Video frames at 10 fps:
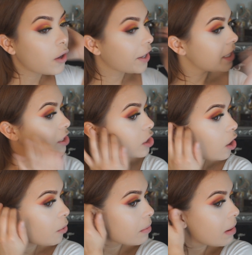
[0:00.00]
Okay,
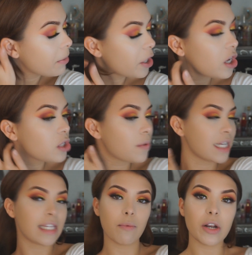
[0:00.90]
so remember girls, when
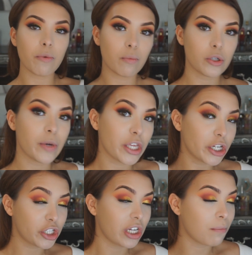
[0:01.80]
I said when doing
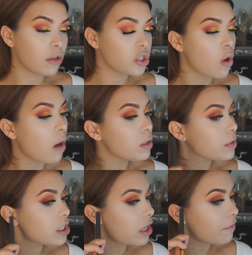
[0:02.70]
your cheekbones, you
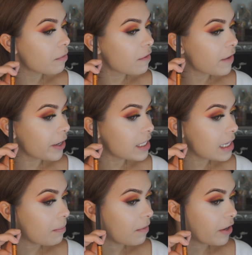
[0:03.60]
always want to start from the very
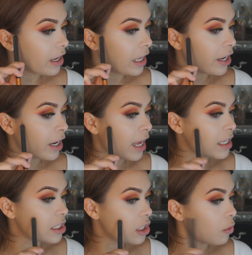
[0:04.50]
tip of your ear
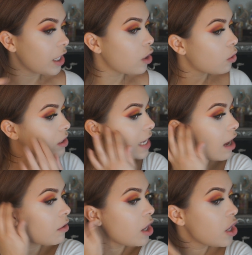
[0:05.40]
and slowly go
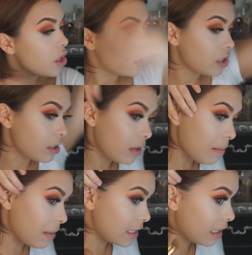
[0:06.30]
down. So that's what
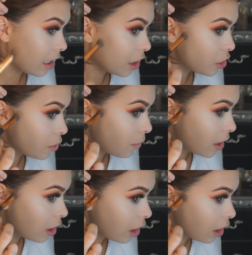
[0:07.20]
I'm basically going to do
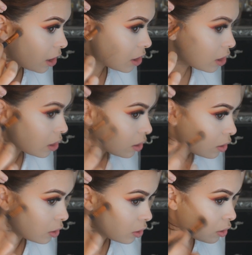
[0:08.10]
with this.
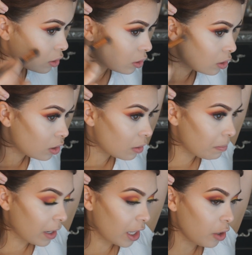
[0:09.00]

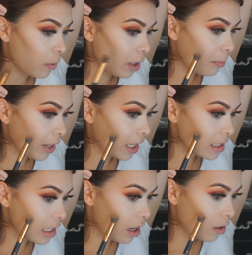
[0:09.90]
But you want to bring
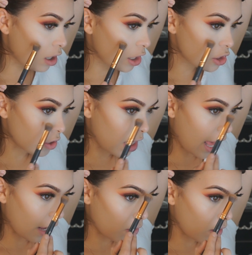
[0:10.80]
it down onto
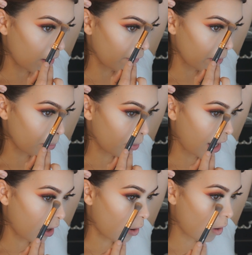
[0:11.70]
the angle of your
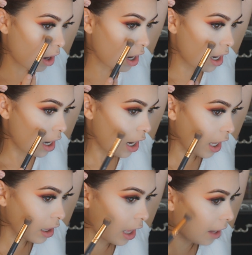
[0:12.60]
brow
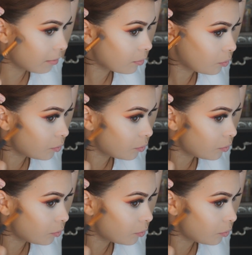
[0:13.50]
like that.